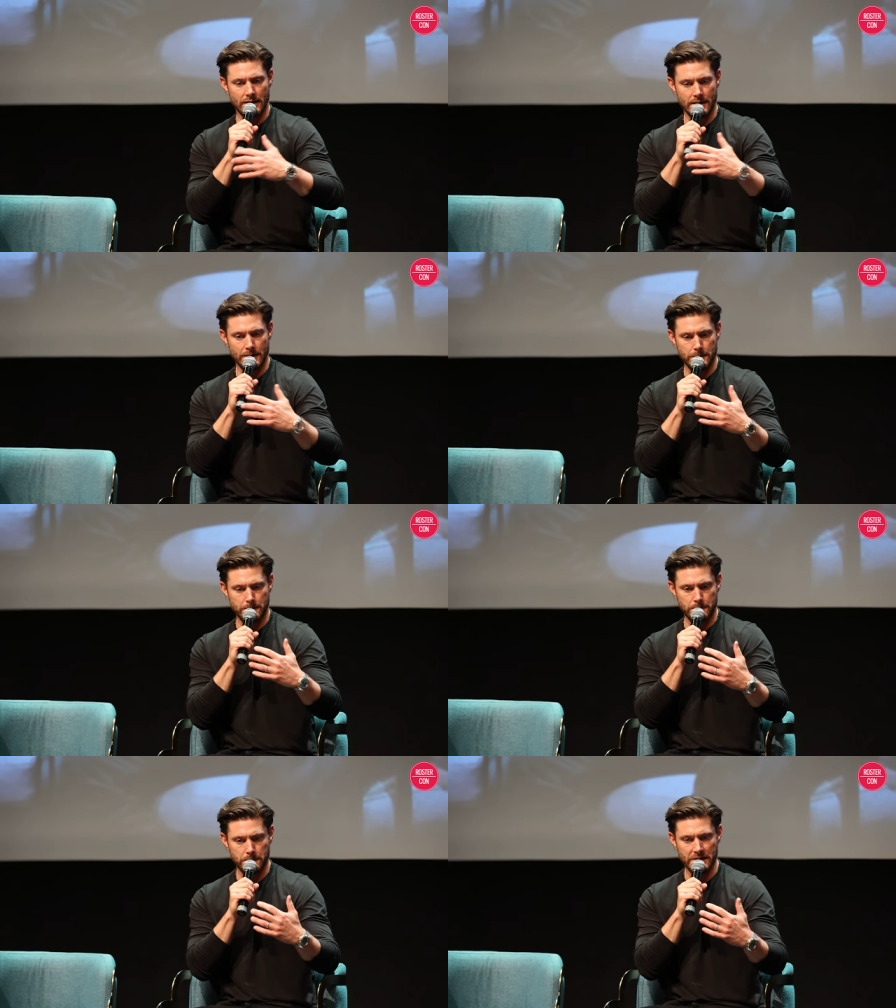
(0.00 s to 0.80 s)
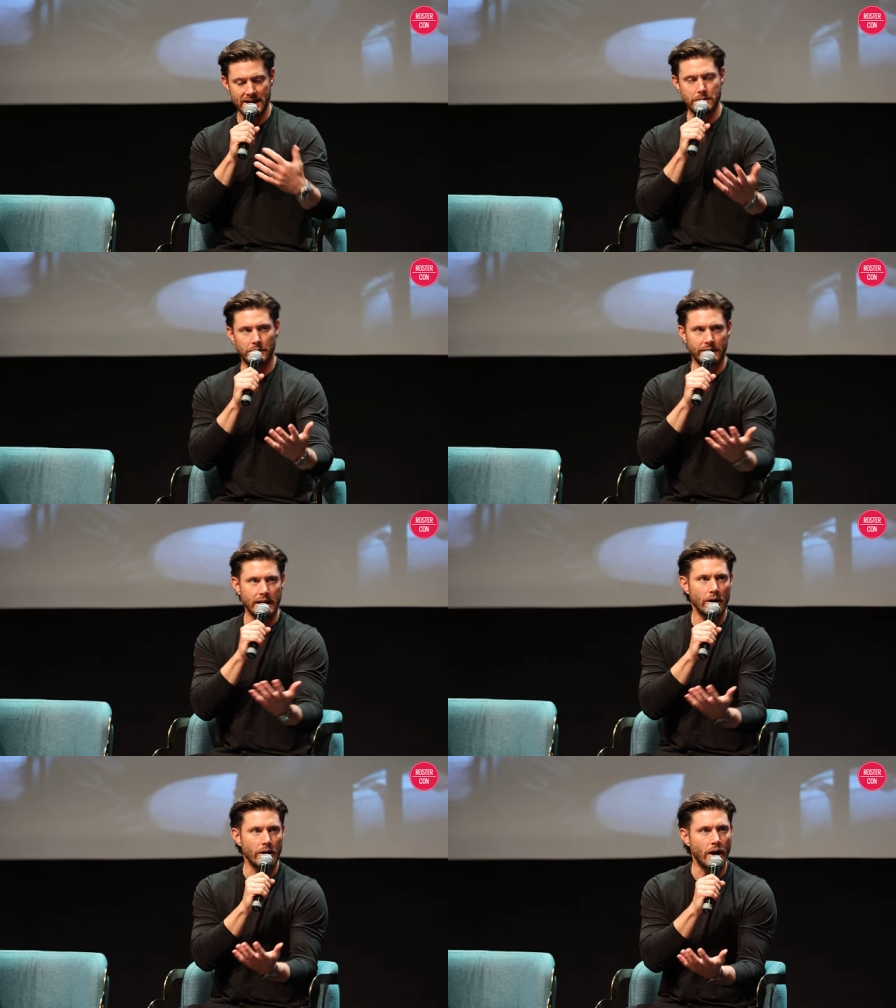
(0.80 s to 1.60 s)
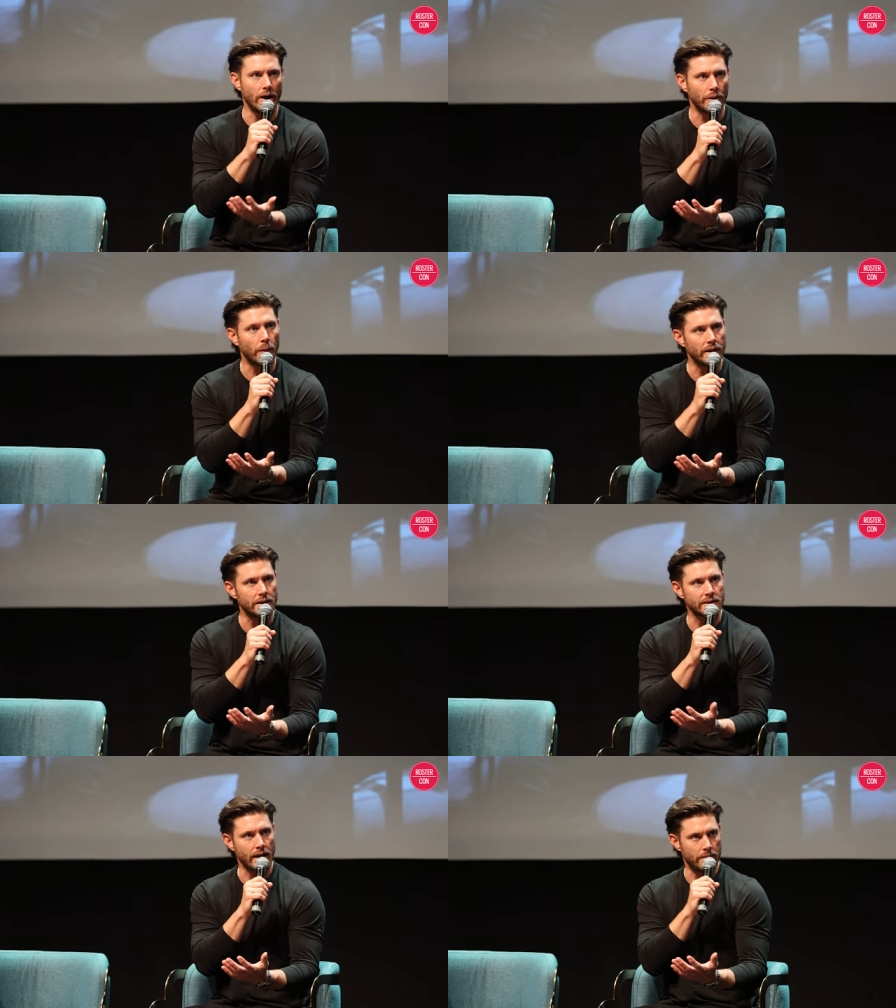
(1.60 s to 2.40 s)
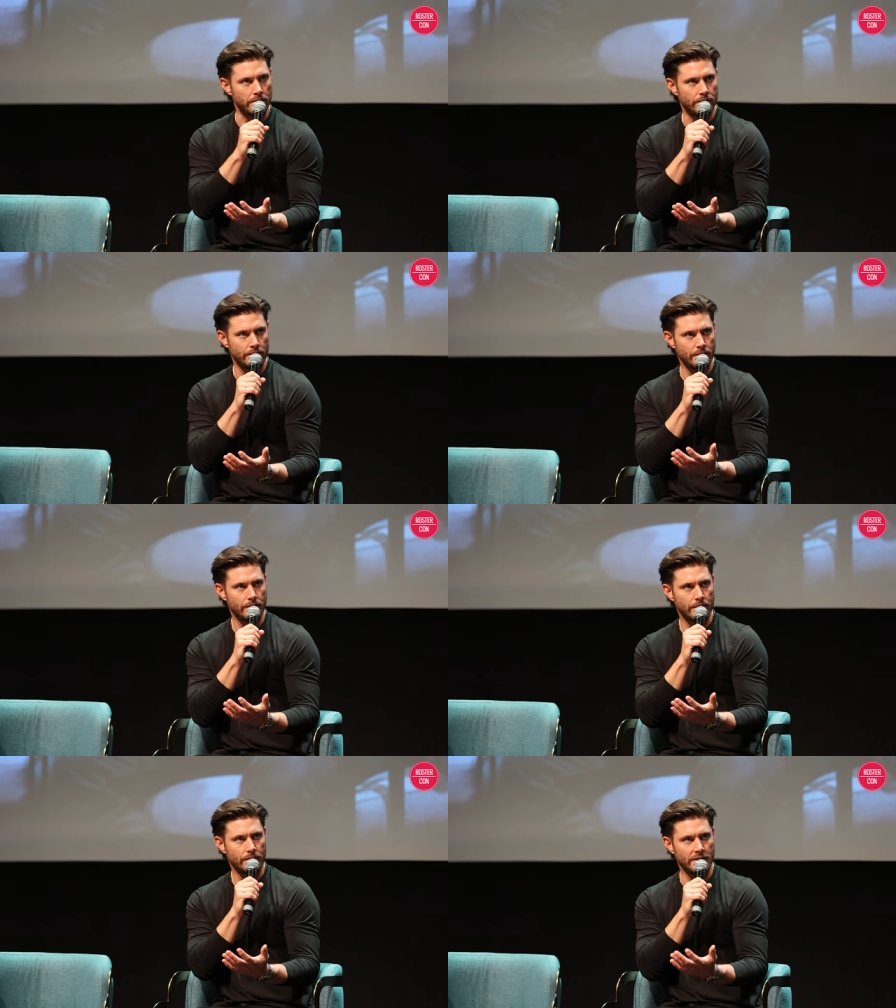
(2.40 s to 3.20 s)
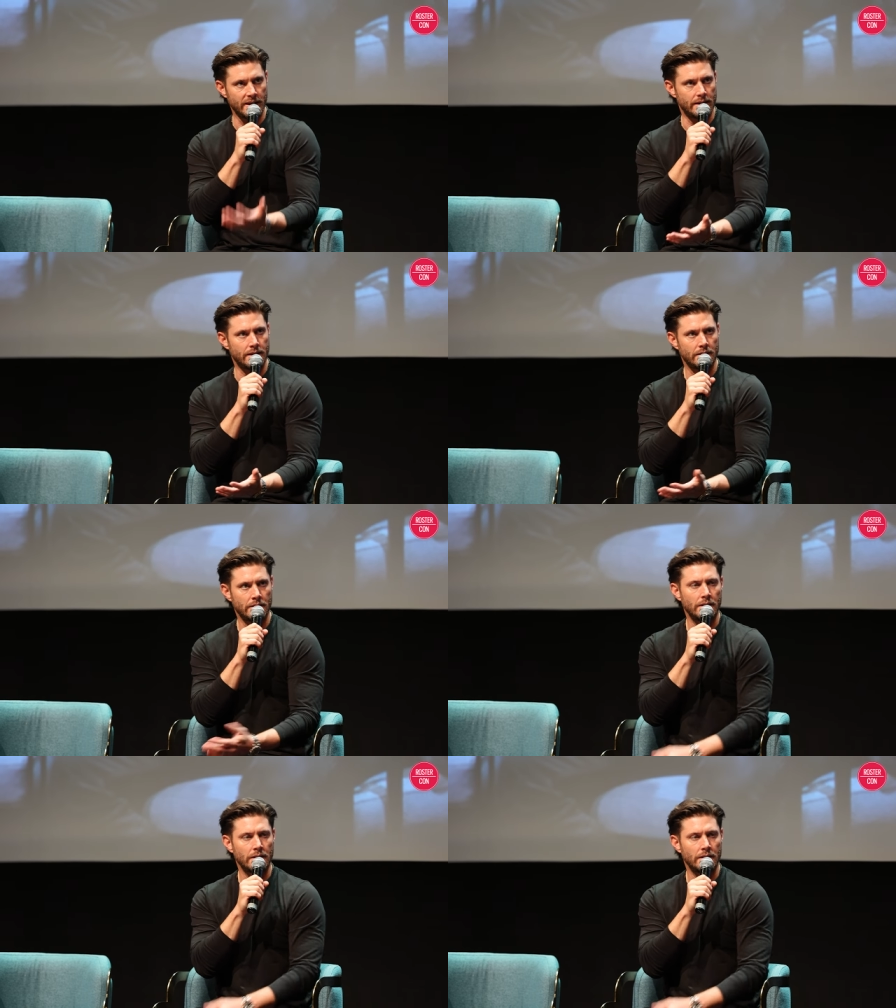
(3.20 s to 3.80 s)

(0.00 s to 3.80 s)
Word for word: um, been able to carry on the way that Sam did.